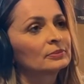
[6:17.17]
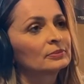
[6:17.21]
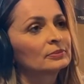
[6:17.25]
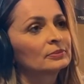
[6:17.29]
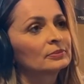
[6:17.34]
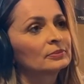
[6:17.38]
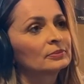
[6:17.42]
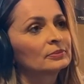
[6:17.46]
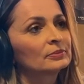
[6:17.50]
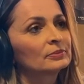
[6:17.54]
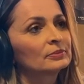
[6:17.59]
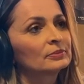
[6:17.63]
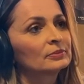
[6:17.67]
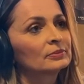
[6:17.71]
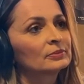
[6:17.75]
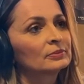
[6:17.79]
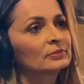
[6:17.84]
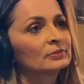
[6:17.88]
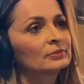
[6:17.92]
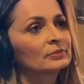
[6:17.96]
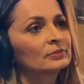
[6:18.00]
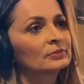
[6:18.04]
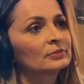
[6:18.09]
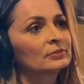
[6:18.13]

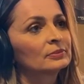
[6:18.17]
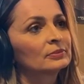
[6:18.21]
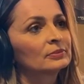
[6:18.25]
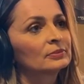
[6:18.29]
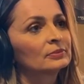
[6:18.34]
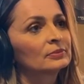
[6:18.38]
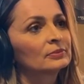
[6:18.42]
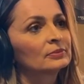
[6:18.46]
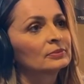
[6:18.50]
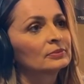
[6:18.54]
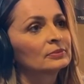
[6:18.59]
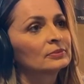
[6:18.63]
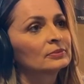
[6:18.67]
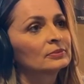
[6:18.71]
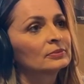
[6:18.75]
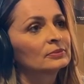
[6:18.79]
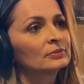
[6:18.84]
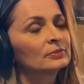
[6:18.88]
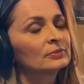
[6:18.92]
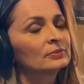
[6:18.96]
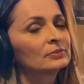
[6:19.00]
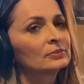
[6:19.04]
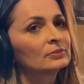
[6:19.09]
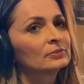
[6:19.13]

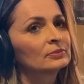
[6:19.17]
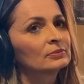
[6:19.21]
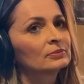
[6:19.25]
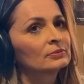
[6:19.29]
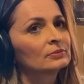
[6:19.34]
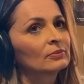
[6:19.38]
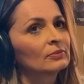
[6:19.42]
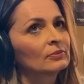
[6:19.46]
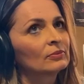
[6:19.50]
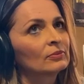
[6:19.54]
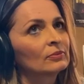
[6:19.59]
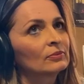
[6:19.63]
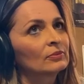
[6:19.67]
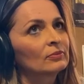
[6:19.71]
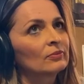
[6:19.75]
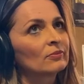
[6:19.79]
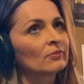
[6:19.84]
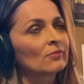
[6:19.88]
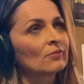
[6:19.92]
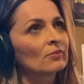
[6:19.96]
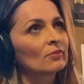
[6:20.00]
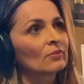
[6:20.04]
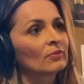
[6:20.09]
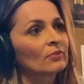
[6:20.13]

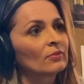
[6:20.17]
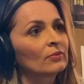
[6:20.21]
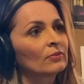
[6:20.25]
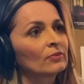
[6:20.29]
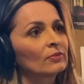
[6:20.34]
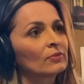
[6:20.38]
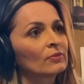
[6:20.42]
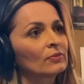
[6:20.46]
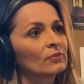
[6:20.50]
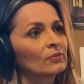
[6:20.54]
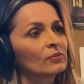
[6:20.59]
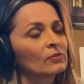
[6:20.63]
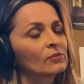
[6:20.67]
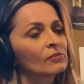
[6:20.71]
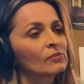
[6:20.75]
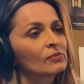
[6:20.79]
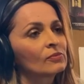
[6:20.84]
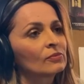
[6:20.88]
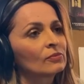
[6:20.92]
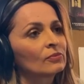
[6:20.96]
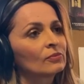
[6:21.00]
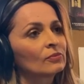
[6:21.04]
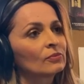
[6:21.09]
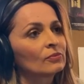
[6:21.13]

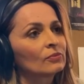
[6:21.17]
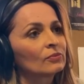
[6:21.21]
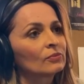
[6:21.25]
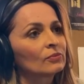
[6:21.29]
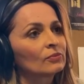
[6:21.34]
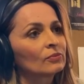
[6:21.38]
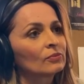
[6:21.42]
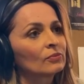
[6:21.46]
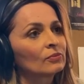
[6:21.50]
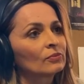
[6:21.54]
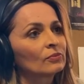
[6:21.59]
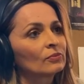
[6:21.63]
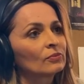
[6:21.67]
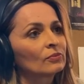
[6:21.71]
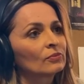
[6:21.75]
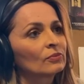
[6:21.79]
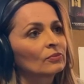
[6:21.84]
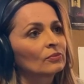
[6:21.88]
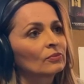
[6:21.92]
(silent)